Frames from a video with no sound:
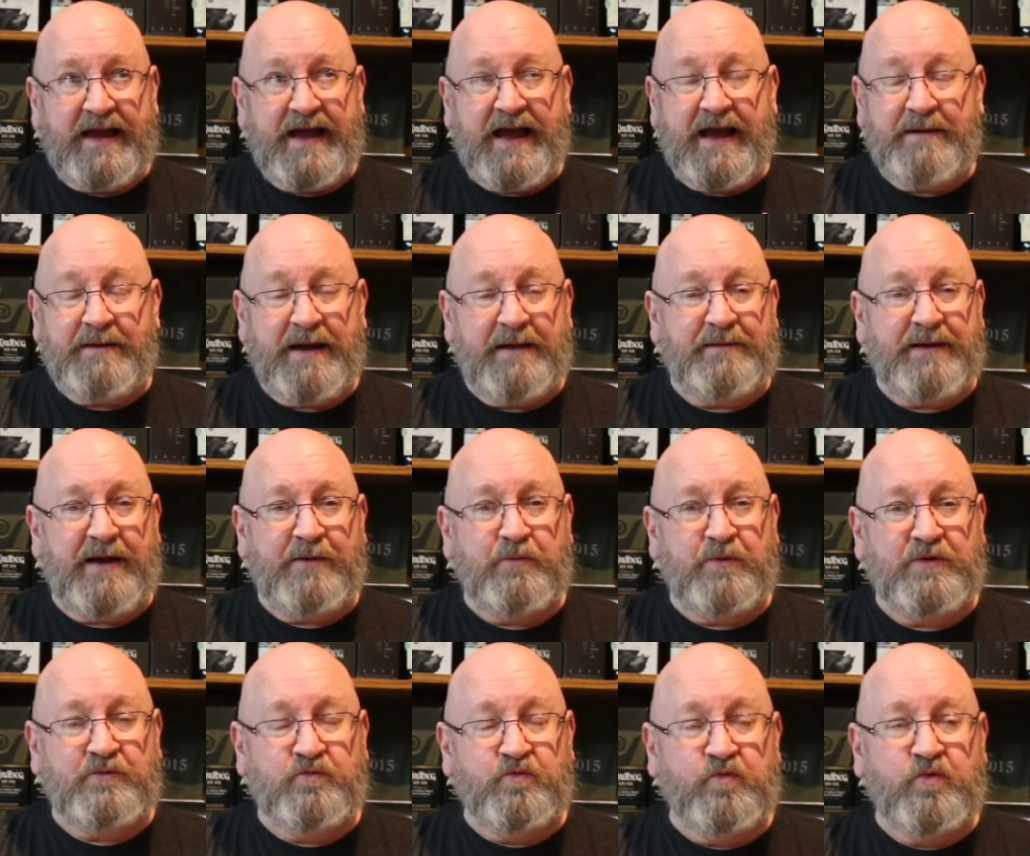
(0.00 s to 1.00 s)
What I
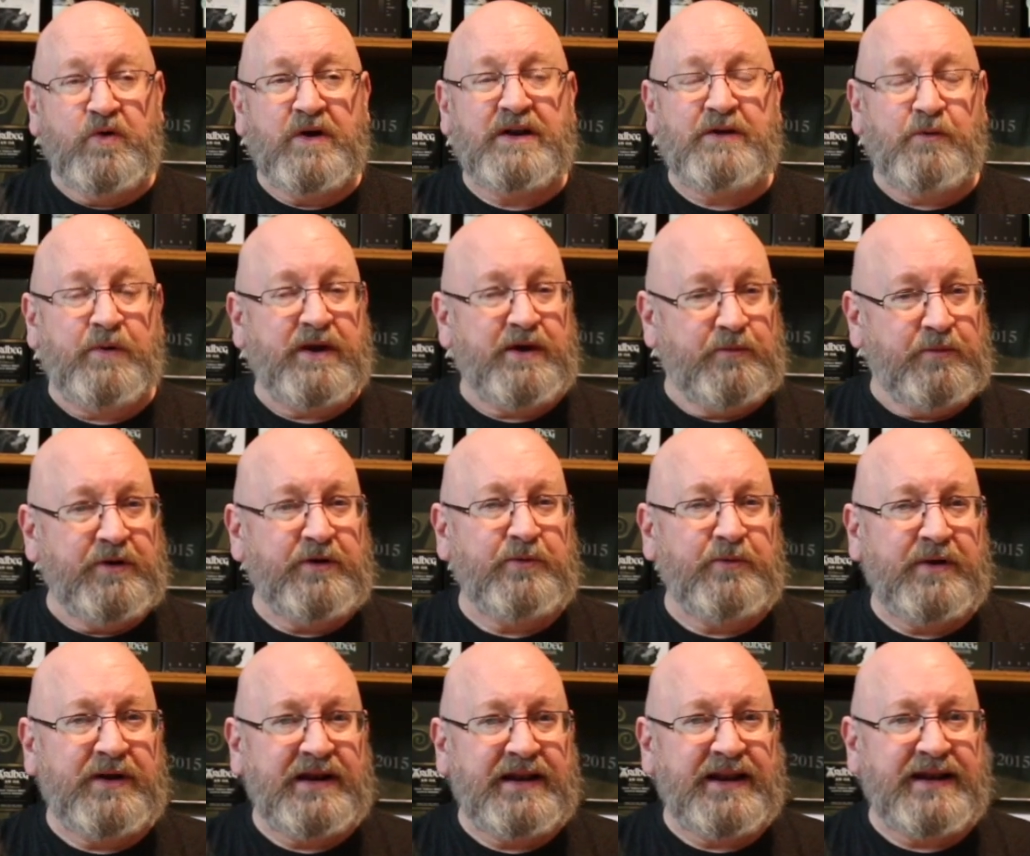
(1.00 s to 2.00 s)
would
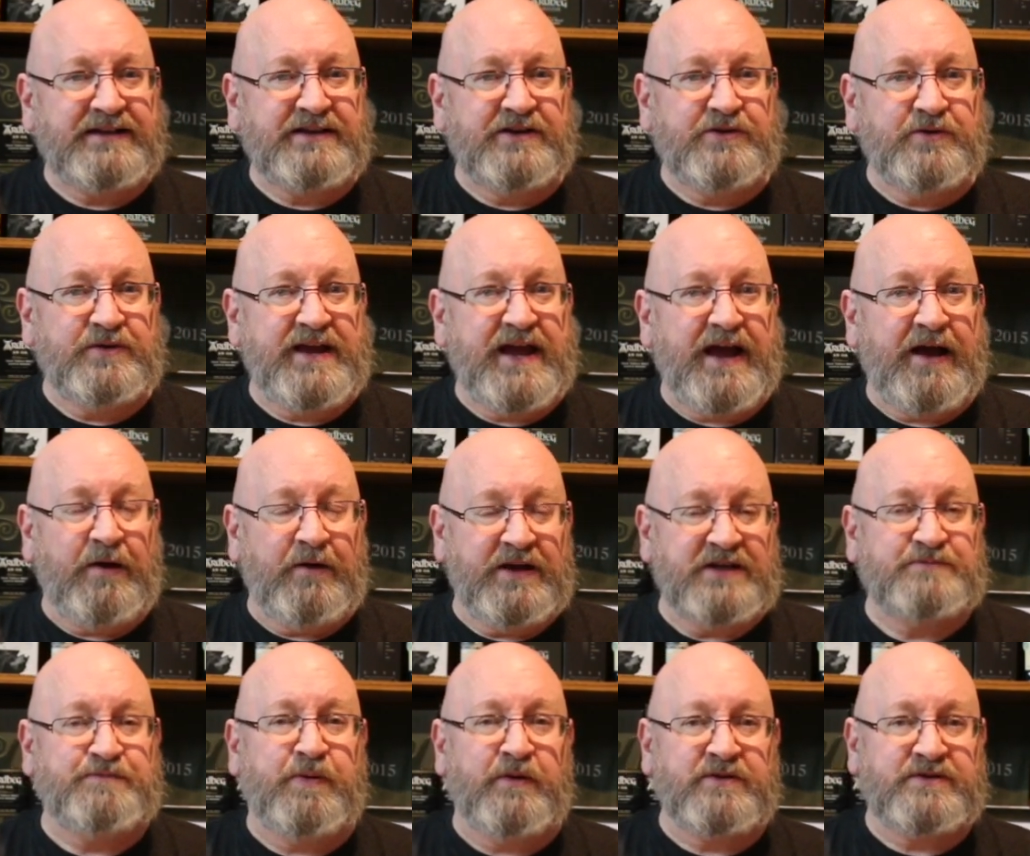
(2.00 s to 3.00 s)
really like to do now
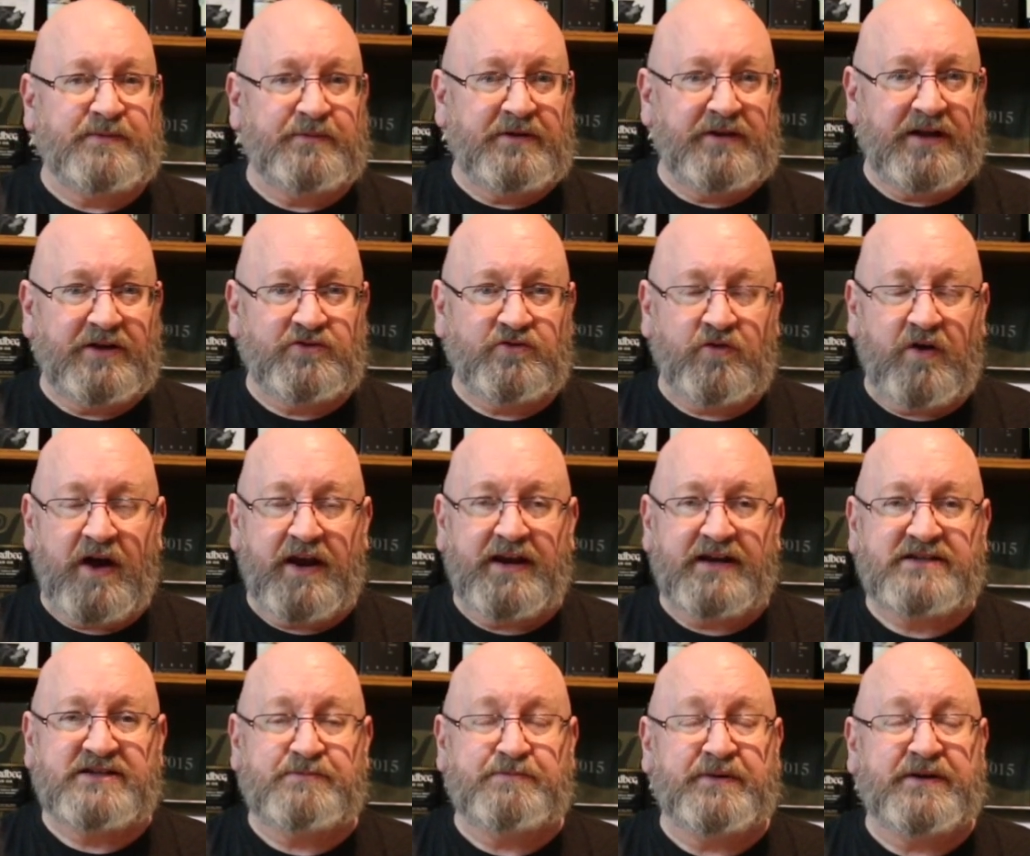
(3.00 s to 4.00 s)
is pull some
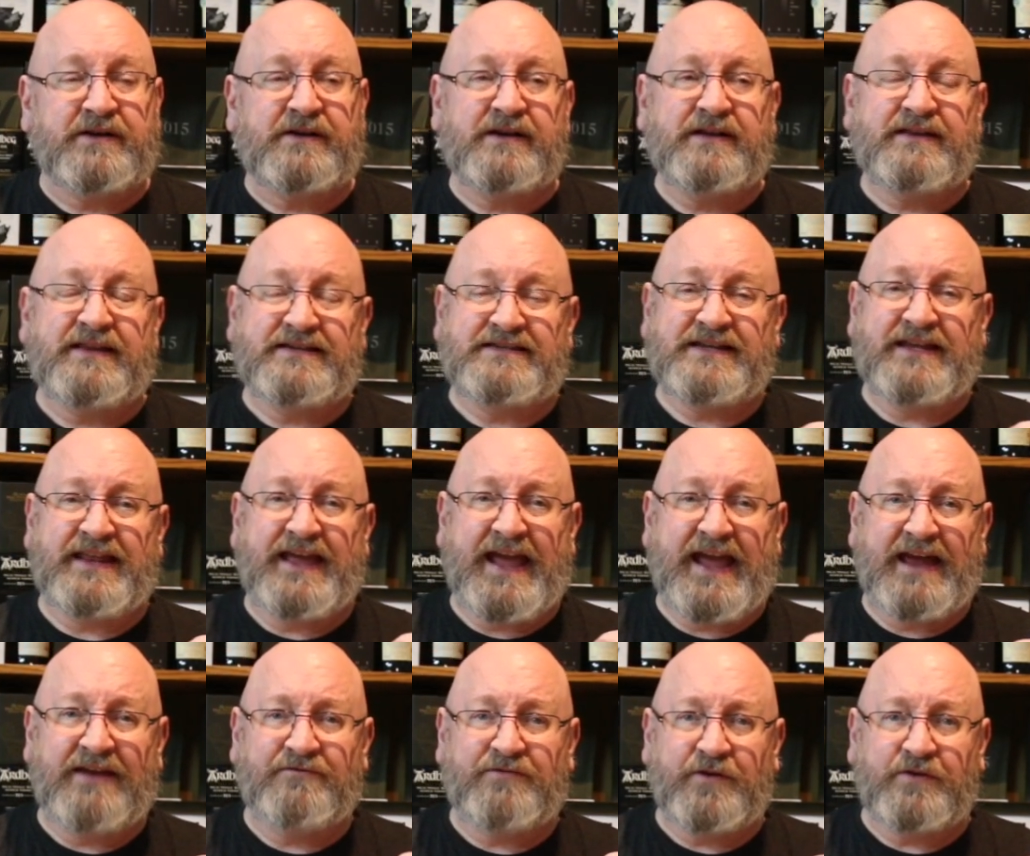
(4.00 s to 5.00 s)
Glendronics, particularly the
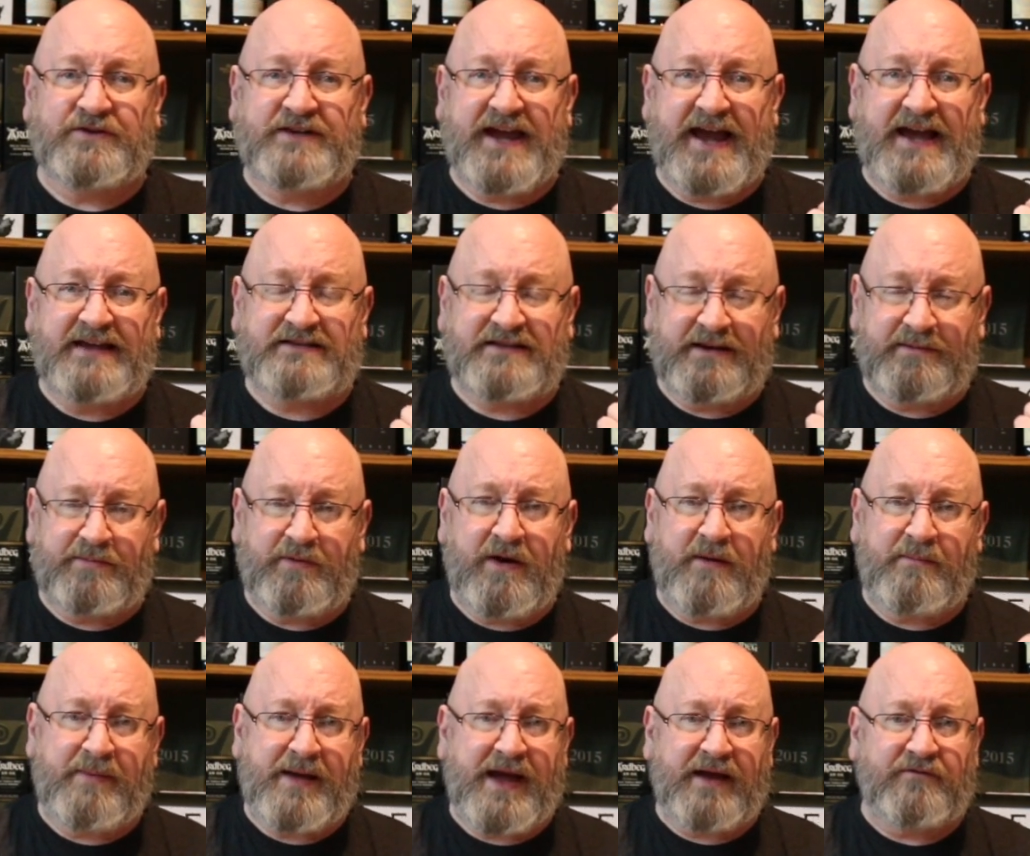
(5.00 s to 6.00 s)
hand-filled cask that I
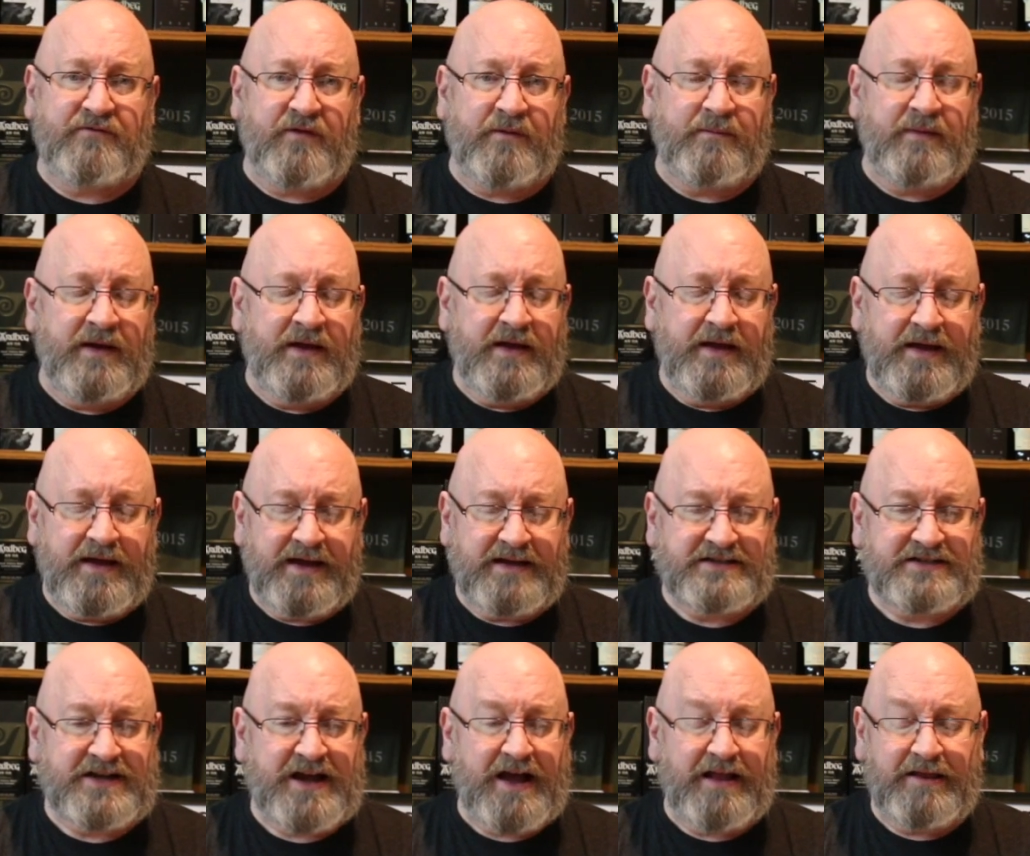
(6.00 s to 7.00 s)
brought back from
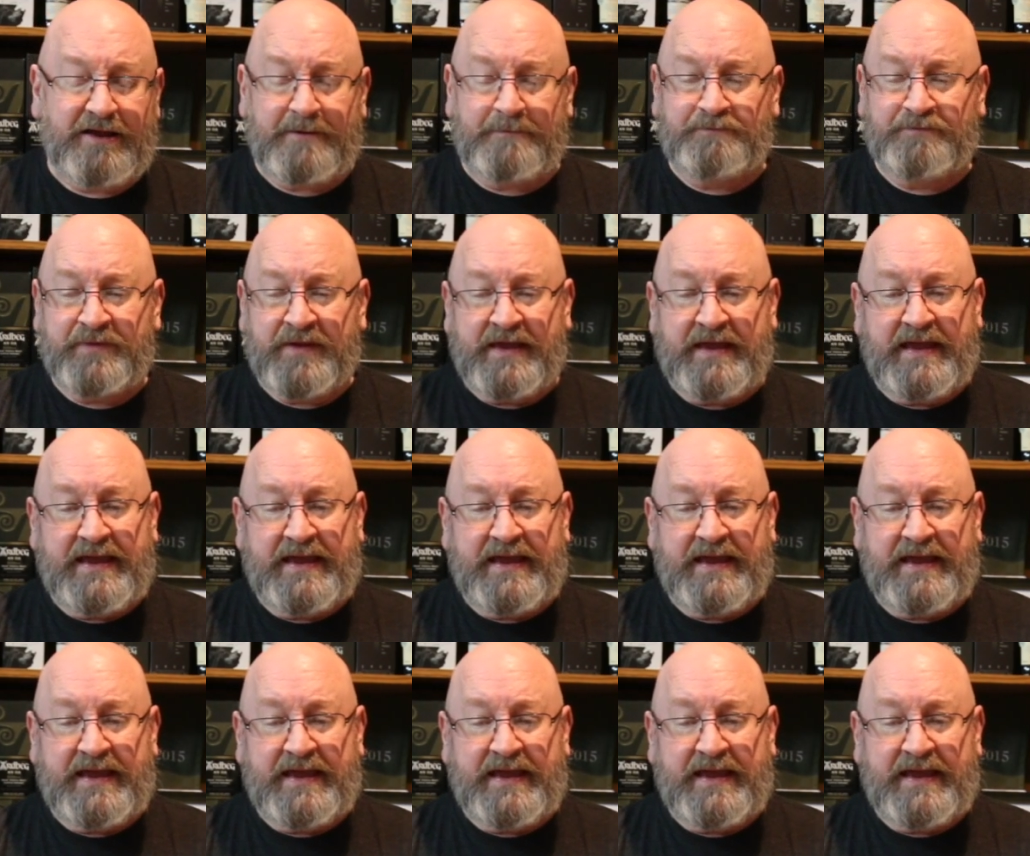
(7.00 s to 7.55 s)
Scotland,